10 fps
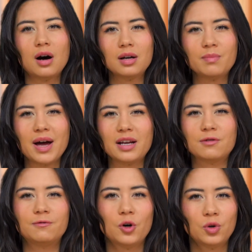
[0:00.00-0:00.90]
automatic
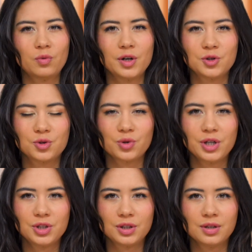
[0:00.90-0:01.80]
voter
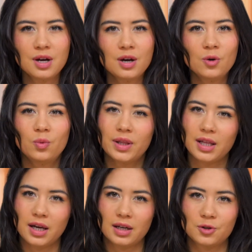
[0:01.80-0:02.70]
registration when
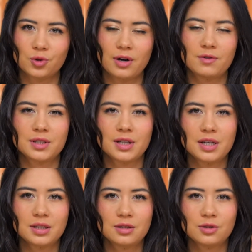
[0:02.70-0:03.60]
they get a driver's
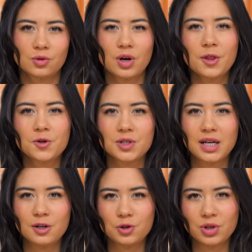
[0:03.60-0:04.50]
license or other
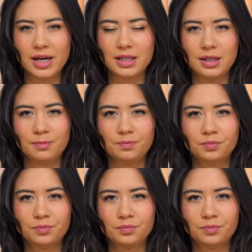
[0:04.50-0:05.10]
state-issued ID.